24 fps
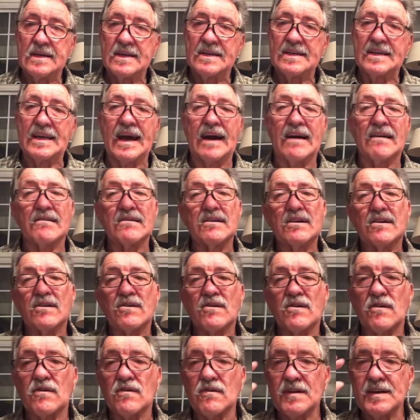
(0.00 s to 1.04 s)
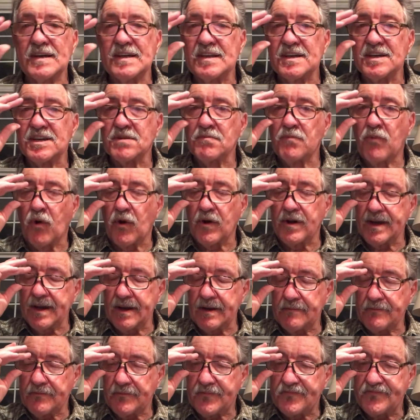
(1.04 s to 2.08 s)
Now, early this morning,
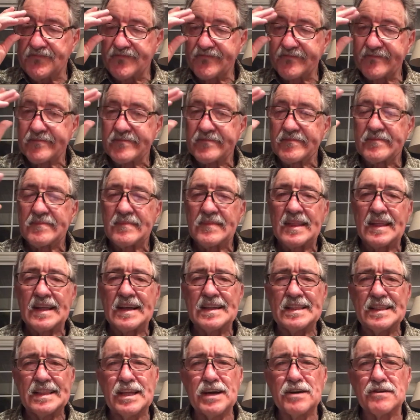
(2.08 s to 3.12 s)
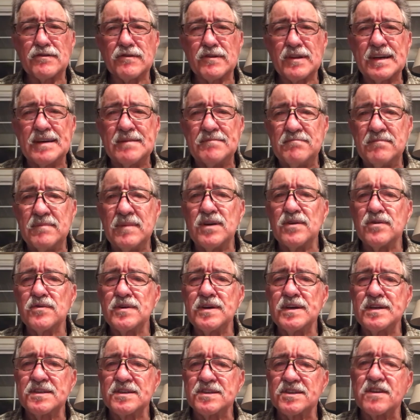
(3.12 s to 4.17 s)
literally
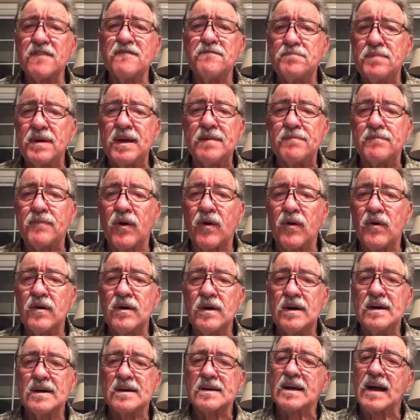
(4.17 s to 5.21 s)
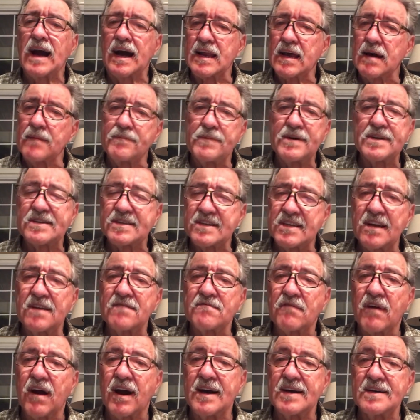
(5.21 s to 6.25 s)
millions of people got up at
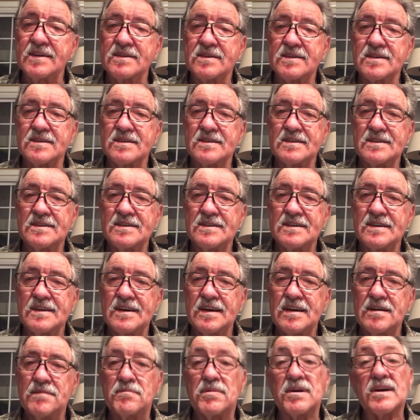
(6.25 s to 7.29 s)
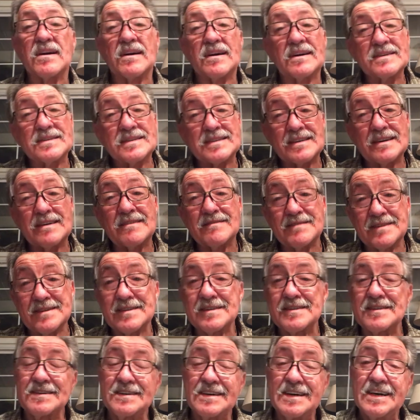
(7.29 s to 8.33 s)
sunrise because there is
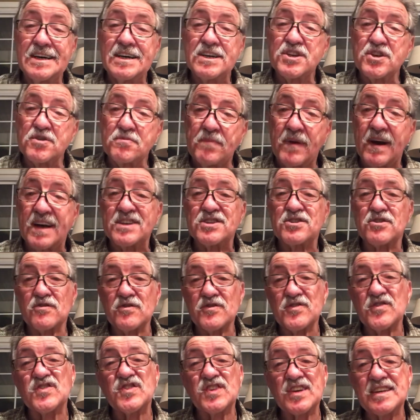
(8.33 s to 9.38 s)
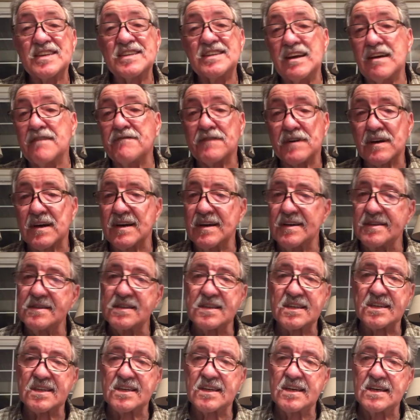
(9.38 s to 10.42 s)
a special
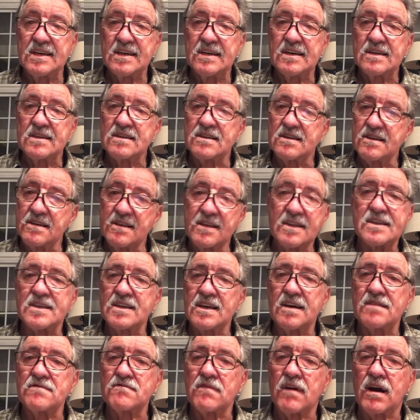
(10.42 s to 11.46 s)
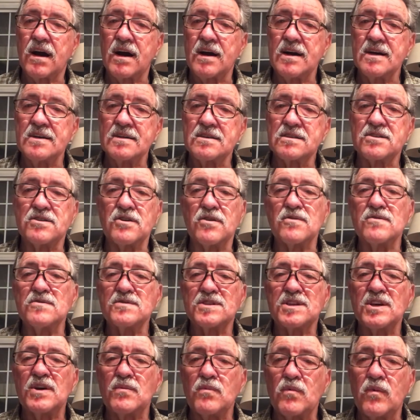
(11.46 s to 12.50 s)
significance to the sunrise. Those
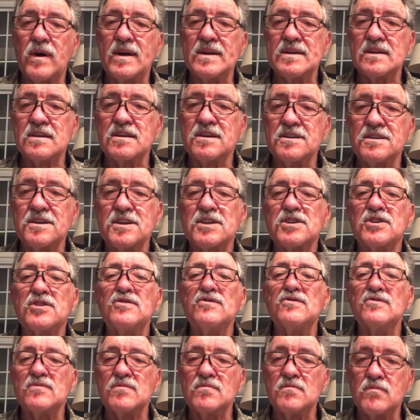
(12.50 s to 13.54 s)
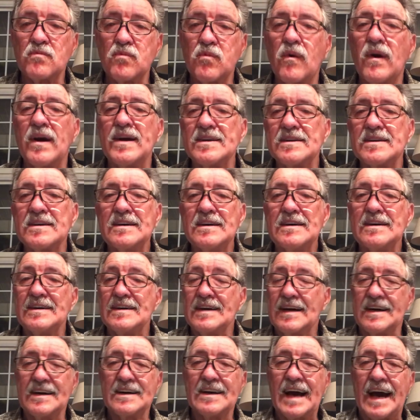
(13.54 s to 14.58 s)
that went to the tomb went.
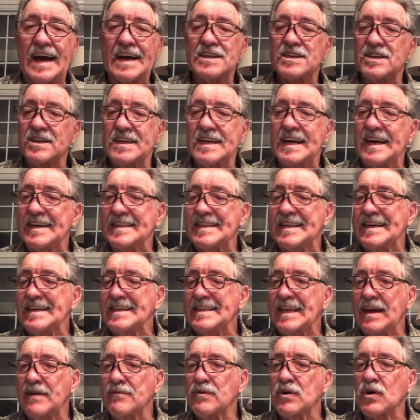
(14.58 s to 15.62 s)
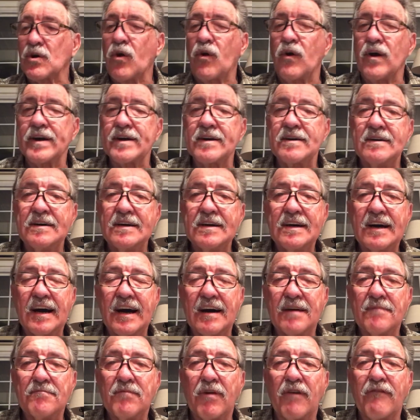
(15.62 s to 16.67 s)
Actually, I think they were going
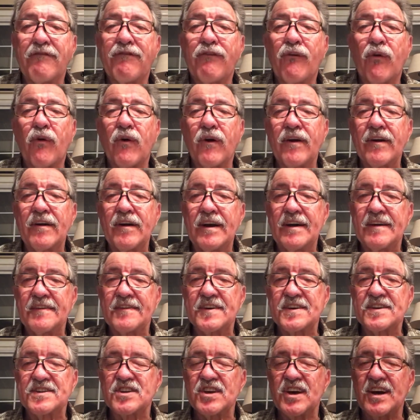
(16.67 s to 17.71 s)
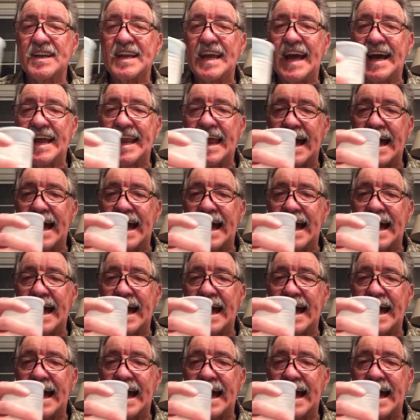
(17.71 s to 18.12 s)
before the sun had